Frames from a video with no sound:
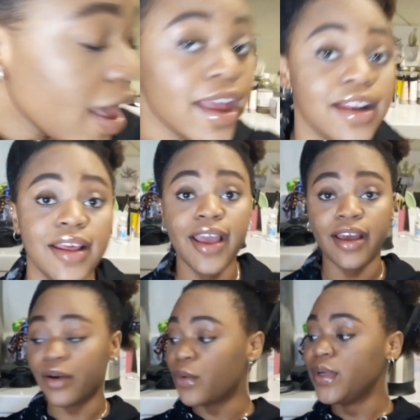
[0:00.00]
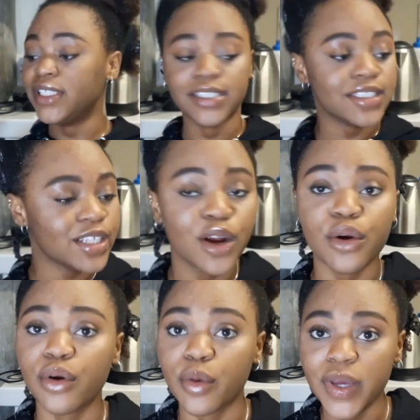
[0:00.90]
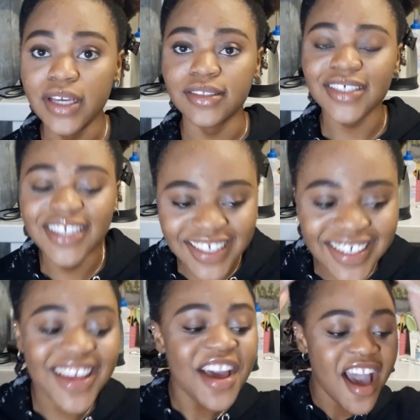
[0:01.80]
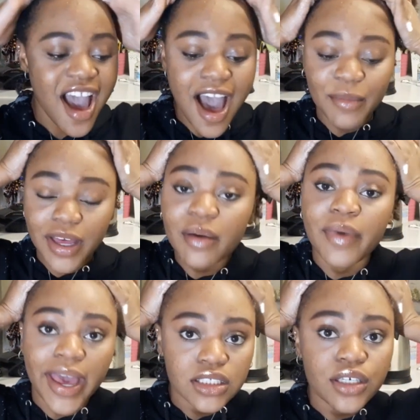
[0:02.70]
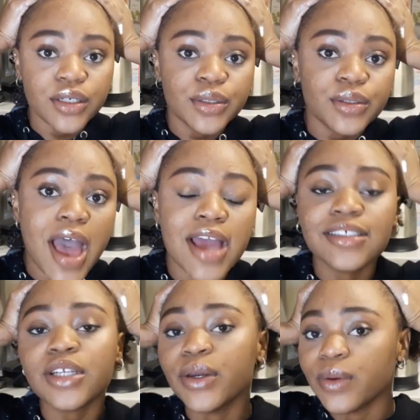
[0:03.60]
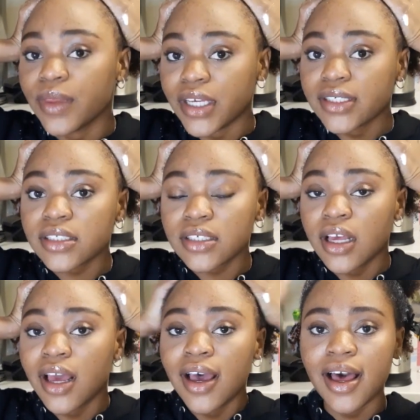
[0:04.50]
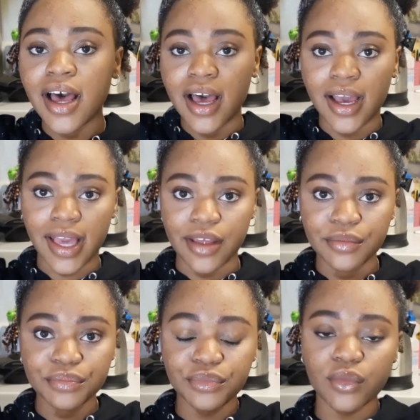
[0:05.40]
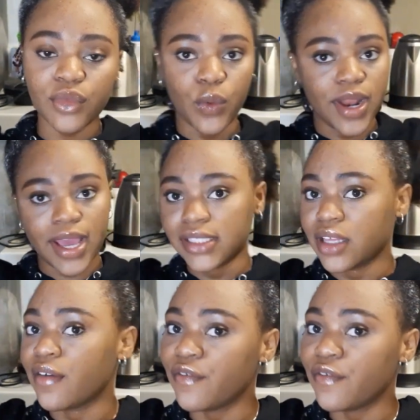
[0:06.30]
And yeah, we just repeat. I'm gonna come back to you and show you this again when I get to the